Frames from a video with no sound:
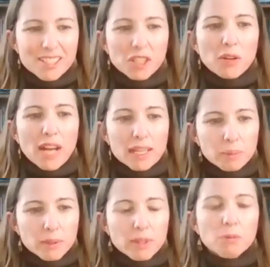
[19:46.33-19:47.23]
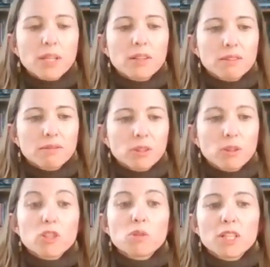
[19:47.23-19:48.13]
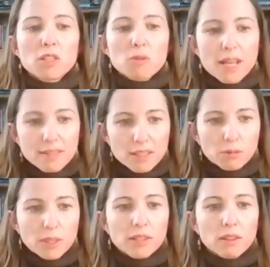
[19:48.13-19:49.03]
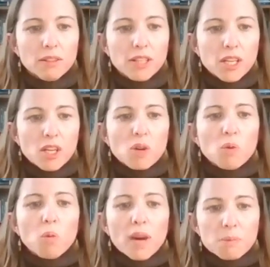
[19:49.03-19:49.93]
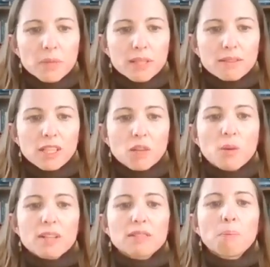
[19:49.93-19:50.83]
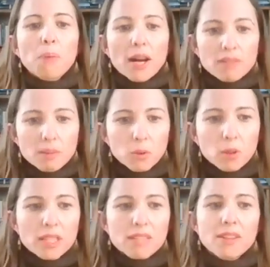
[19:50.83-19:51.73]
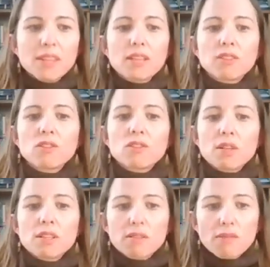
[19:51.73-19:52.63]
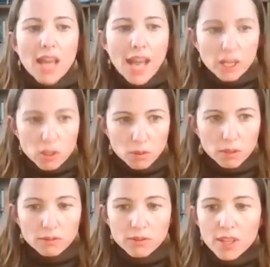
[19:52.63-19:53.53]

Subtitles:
To grasp the real or to address the real, one must seek what is possible given the constraints of the actual.